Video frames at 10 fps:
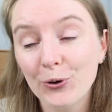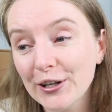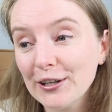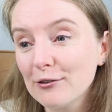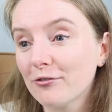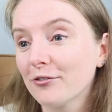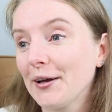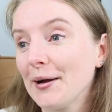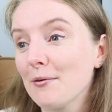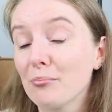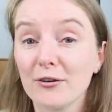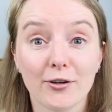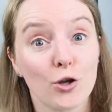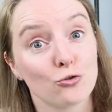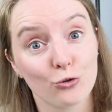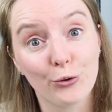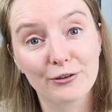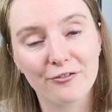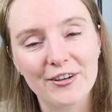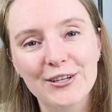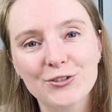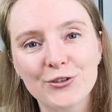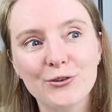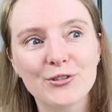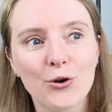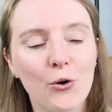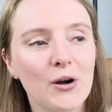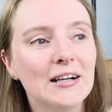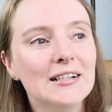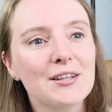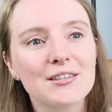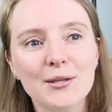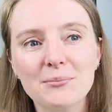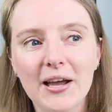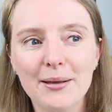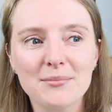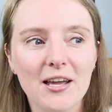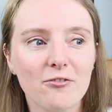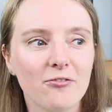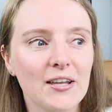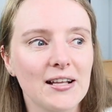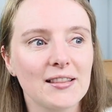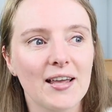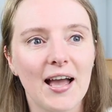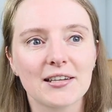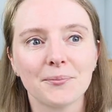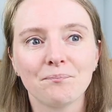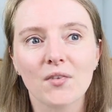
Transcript: wolf, uh, a bit of a control freak too, so sometimes I feel that